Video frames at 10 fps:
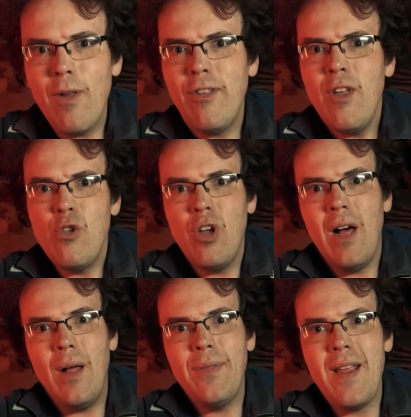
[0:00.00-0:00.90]
whereas
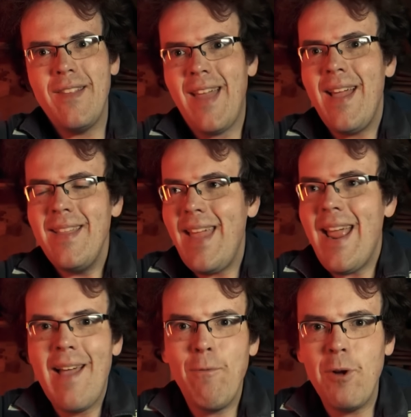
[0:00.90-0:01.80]
Charles thinks that they
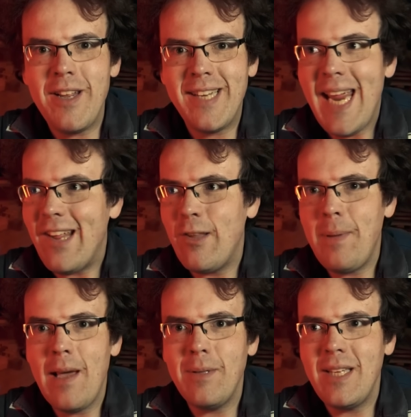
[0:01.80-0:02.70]
have what it takes to
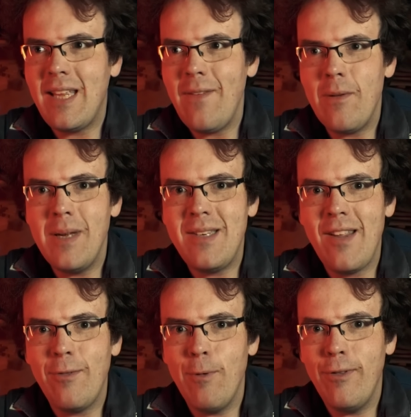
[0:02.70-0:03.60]
be able to give him a
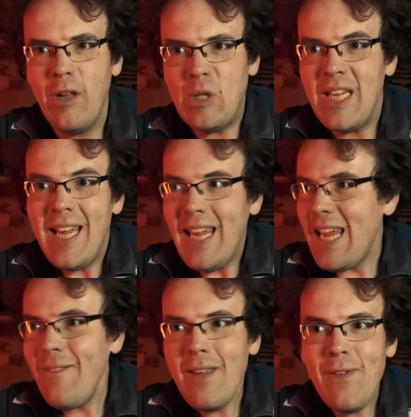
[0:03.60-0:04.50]
decent result.
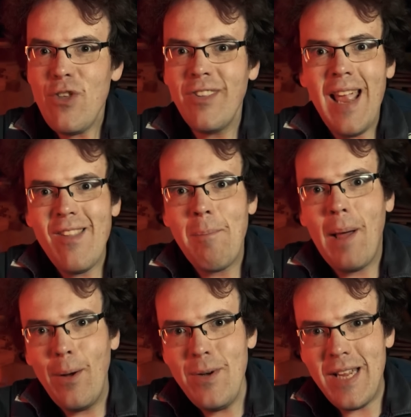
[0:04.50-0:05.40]
Even if he just gets a
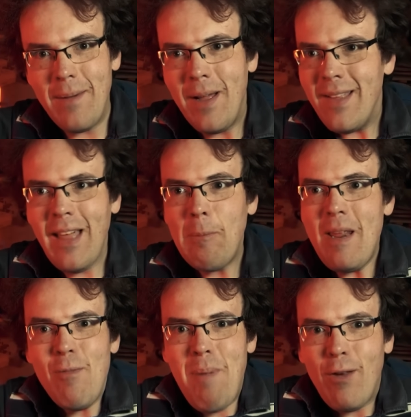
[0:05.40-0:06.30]
podium, that'll
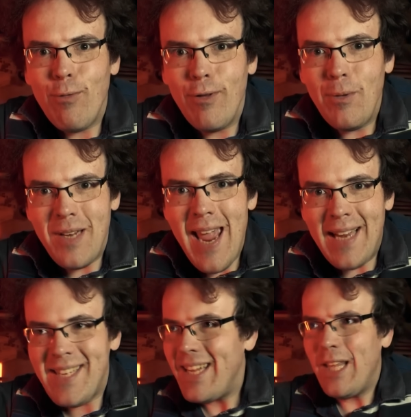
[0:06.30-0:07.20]
be his best result
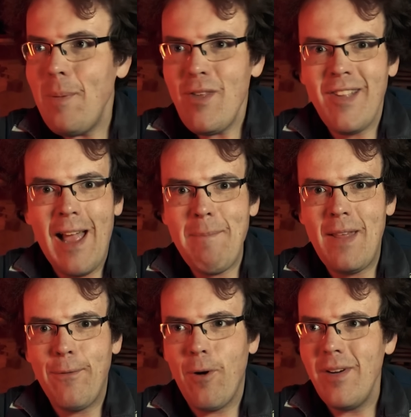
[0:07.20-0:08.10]
yet. He'll be just happy
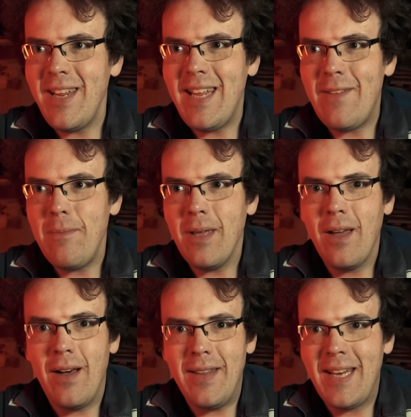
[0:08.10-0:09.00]
that Ferrari can give him a
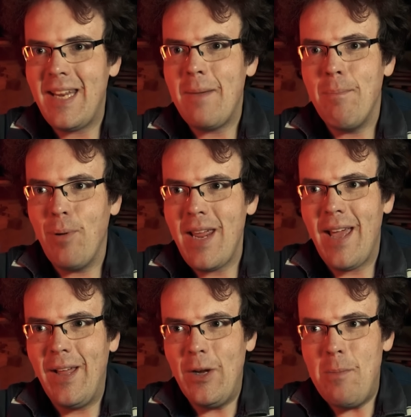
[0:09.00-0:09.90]
car that he can bring
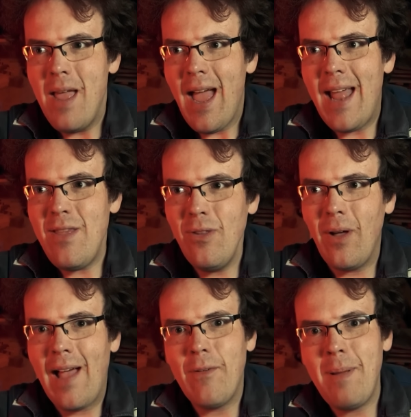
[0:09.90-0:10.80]
it home and
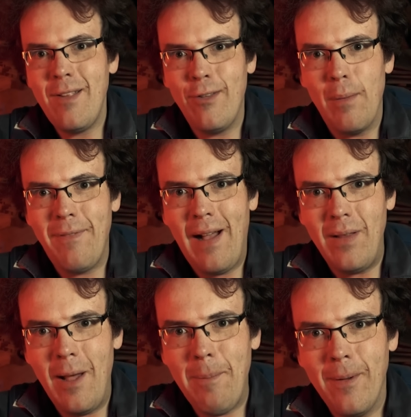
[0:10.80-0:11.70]
not have a pit stop
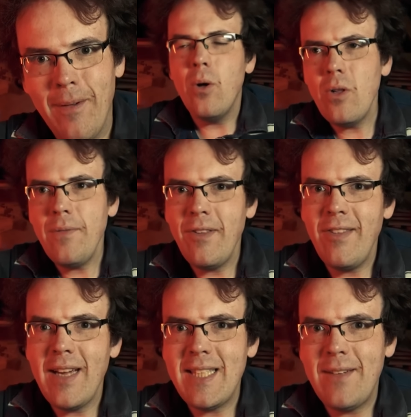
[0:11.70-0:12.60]
foul up. All of this
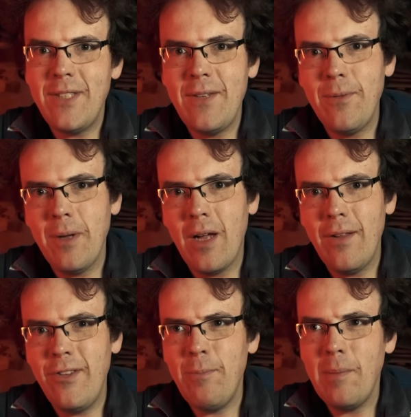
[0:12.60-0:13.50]
negativity from
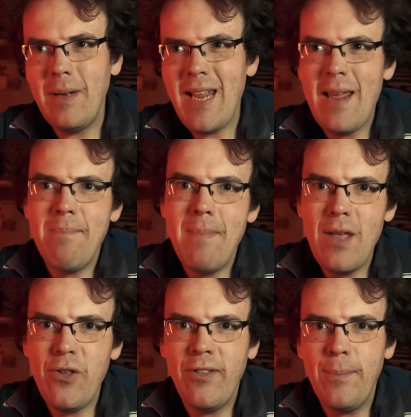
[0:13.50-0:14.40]
Carlos is probably a
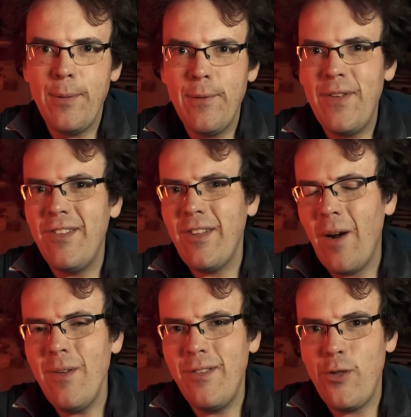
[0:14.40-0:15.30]
major symptom of his
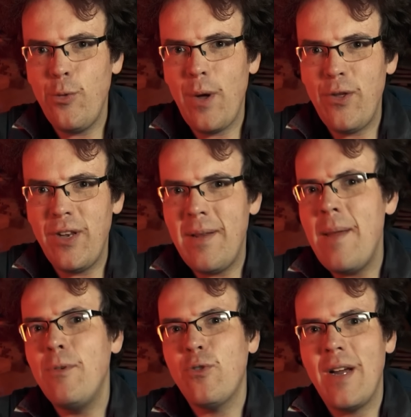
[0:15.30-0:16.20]
current situation in
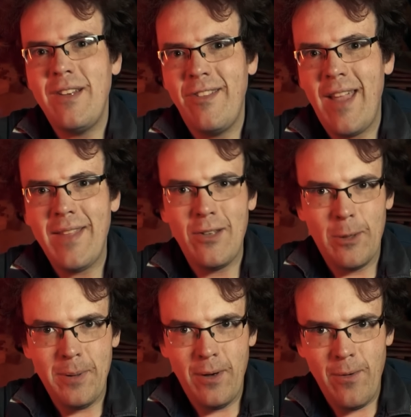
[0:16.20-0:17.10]
him trying to stay at the
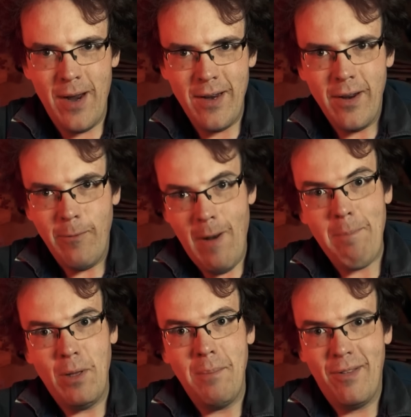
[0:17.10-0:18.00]
top of the grid,
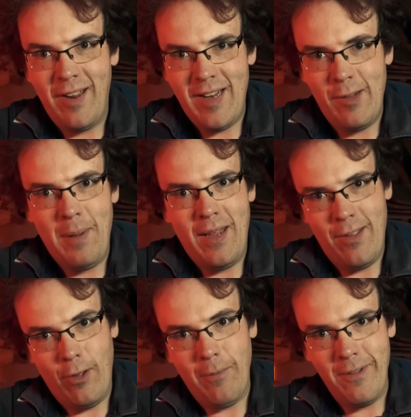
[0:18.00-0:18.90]
Red Bull and Mercedes being
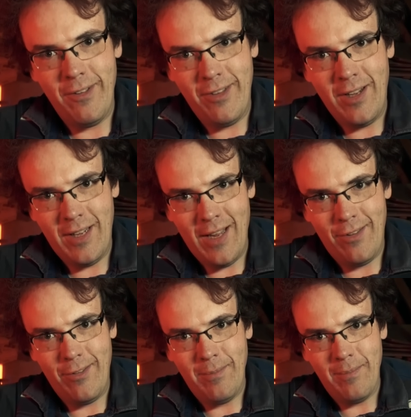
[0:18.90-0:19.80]
his obvious
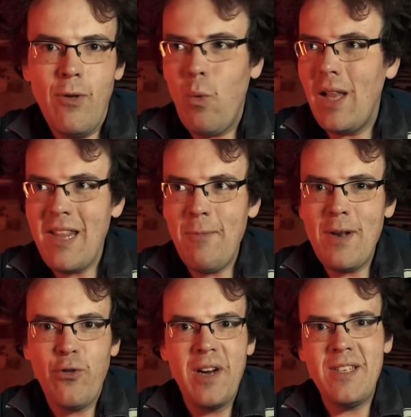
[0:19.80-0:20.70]
targets. So while he's
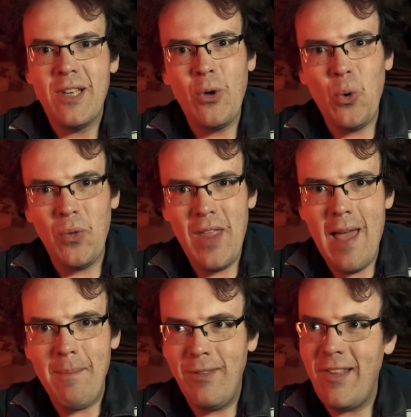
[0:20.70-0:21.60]
been trying to court
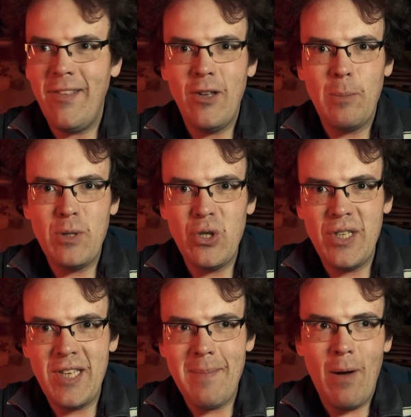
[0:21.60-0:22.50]
them, sensing an
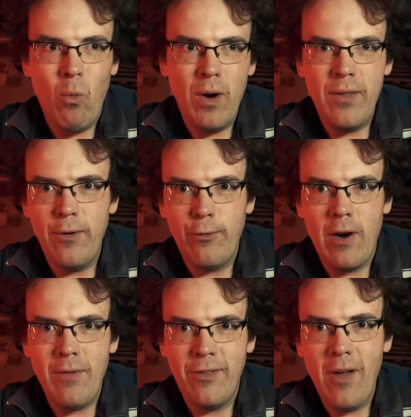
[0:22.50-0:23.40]
opportunity about one of those
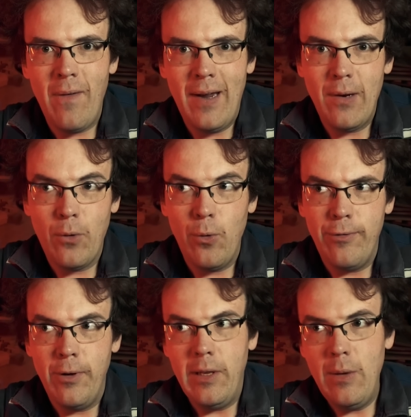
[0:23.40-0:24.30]
drivers going, and of
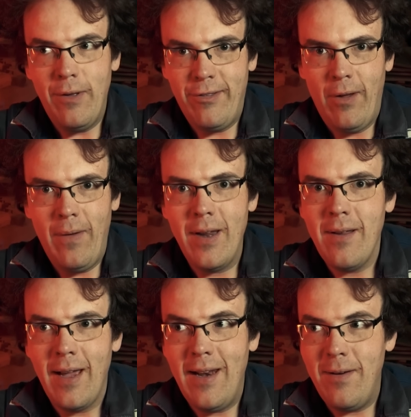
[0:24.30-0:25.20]
course Lewis
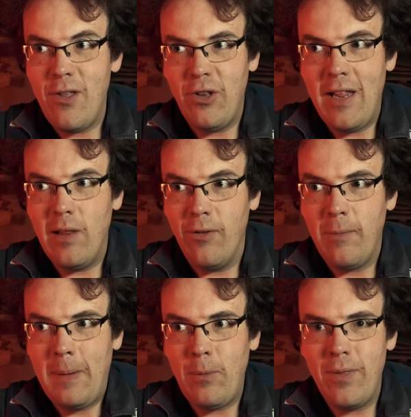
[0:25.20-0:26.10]
going, and initially
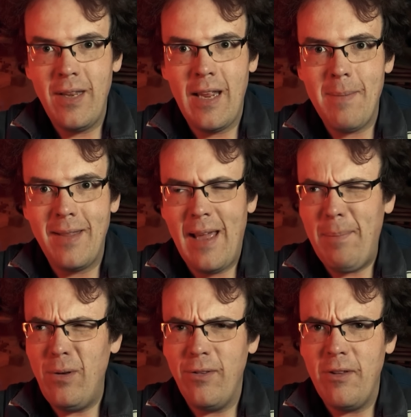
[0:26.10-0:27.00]
lots of people were thinking about that,
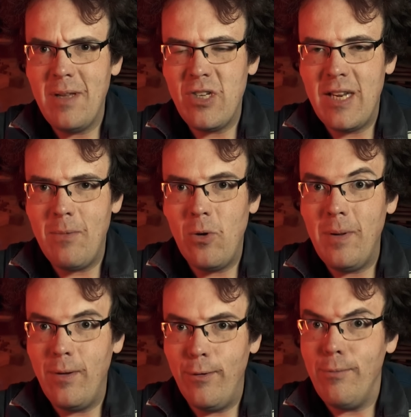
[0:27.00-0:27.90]
but not so much anymore
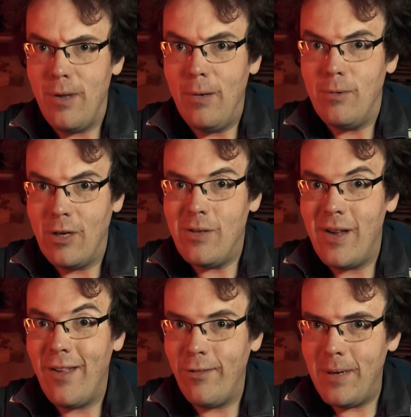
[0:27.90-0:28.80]
because, you know,
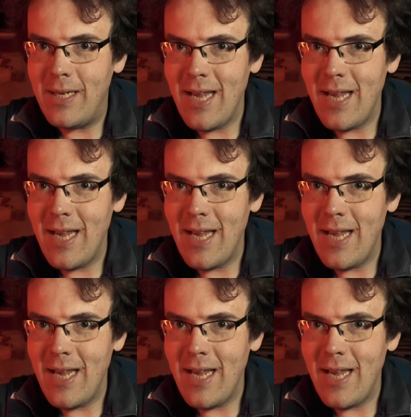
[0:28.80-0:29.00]
Toto has some